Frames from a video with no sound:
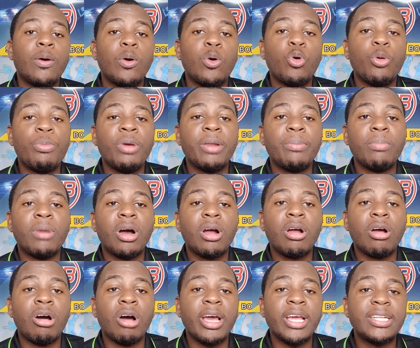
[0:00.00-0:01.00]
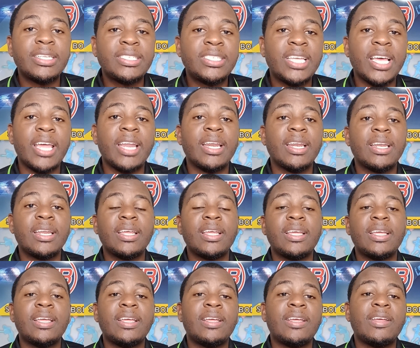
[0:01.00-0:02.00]
Obed Mokhoi, 10.
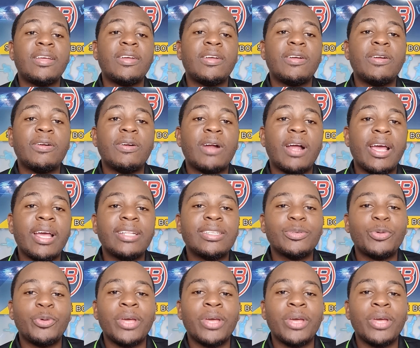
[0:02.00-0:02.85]
Right?